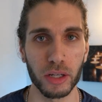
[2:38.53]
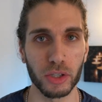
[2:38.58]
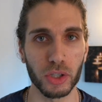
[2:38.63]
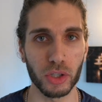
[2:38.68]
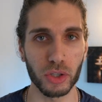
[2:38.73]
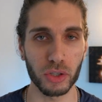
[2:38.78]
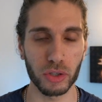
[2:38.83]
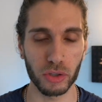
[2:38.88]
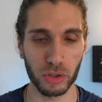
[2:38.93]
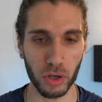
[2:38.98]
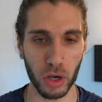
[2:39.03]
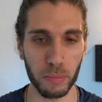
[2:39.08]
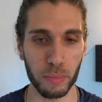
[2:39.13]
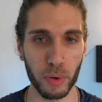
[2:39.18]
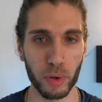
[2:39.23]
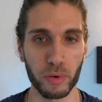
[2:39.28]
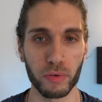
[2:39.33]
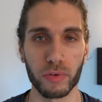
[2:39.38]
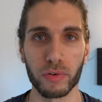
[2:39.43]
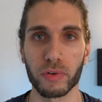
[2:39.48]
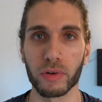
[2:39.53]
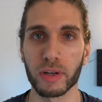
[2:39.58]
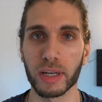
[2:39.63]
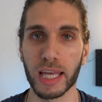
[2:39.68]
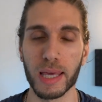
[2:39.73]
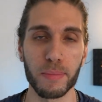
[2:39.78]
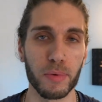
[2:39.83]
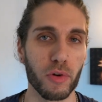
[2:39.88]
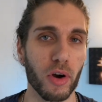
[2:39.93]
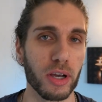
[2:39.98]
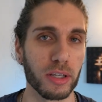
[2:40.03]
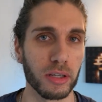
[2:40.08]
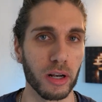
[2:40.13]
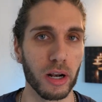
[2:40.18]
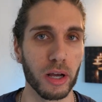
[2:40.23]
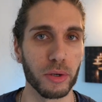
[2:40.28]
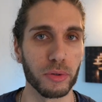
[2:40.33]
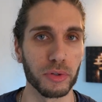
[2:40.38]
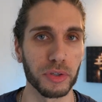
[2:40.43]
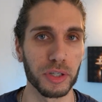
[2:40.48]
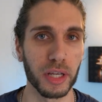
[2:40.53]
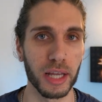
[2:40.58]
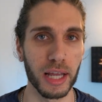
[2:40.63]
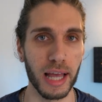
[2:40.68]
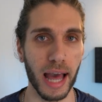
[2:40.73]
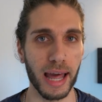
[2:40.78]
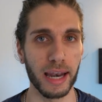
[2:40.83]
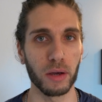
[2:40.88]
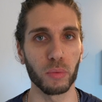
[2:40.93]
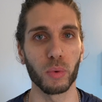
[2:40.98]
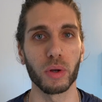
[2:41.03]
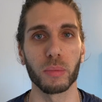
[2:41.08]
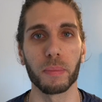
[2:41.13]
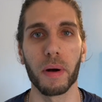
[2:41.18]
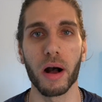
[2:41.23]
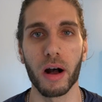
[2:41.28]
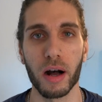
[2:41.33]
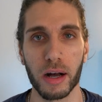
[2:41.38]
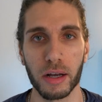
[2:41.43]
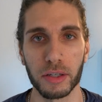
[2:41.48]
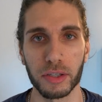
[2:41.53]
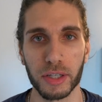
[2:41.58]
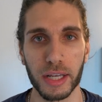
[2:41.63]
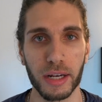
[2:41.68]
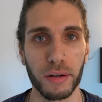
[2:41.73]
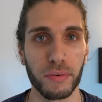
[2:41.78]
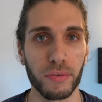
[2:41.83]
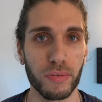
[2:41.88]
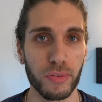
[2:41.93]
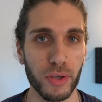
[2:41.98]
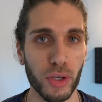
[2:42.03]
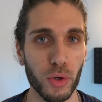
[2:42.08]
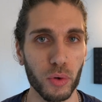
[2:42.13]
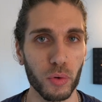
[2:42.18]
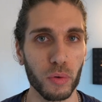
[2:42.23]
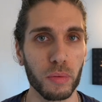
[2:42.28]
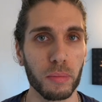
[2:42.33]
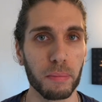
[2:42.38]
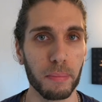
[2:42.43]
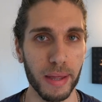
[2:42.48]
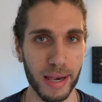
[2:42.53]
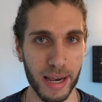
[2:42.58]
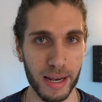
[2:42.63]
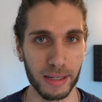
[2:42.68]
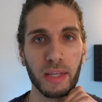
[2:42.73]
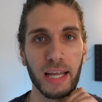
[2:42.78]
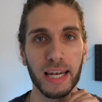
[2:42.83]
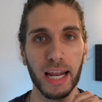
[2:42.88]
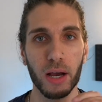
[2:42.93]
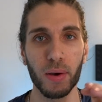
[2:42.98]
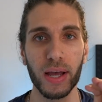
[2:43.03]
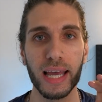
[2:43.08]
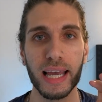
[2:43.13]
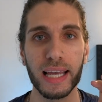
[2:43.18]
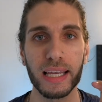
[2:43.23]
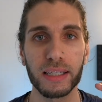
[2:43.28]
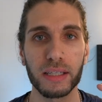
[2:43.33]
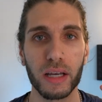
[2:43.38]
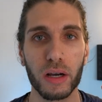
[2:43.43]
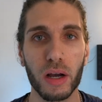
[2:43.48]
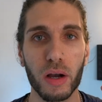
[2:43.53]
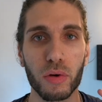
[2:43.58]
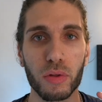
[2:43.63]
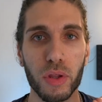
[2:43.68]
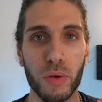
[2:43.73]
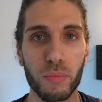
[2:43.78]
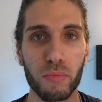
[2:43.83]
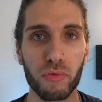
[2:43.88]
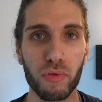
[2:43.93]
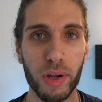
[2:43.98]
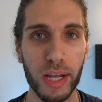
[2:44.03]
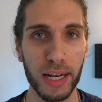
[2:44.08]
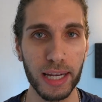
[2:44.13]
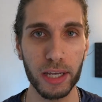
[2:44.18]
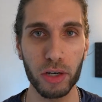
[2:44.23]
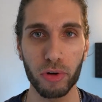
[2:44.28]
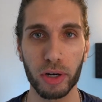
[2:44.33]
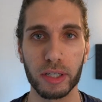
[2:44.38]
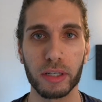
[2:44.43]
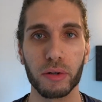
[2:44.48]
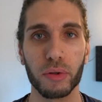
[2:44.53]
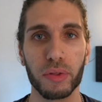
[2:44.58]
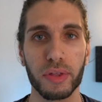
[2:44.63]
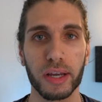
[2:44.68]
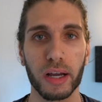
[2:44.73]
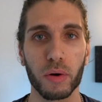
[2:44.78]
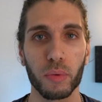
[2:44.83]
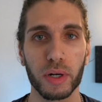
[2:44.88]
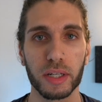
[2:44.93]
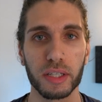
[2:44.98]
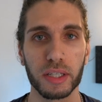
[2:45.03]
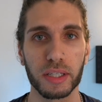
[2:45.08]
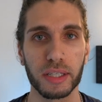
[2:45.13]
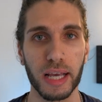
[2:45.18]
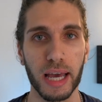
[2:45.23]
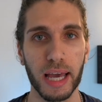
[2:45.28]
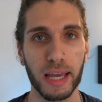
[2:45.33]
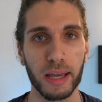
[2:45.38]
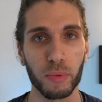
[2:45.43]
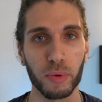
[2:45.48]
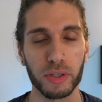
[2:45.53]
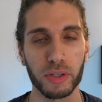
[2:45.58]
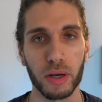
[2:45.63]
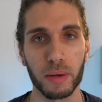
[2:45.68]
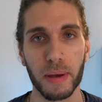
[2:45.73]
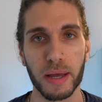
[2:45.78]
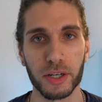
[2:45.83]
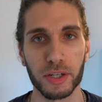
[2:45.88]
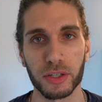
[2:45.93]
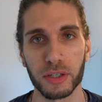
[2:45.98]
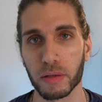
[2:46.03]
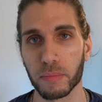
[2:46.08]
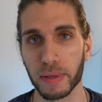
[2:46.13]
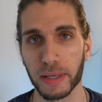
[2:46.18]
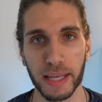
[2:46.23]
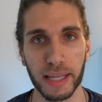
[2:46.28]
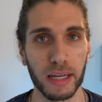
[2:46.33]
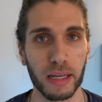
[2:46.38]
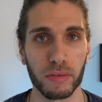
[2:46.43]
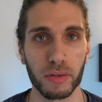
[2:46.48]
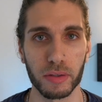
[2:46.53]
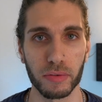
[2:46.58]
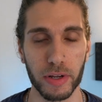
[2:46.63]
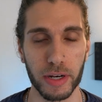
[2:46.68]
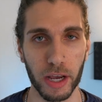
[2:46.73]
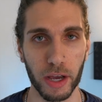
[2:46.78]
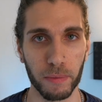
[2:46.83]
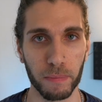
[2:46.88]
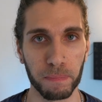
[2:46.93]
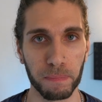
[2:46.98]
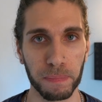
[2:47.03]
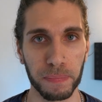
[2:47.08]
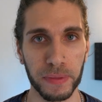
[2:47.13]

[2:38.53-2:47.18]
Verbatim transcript: Just don't move, keep your eyes closed, and it will pass in a few minutes. Now here's the really critical thing I wanted to say, which I mentioned at the beginning of this video.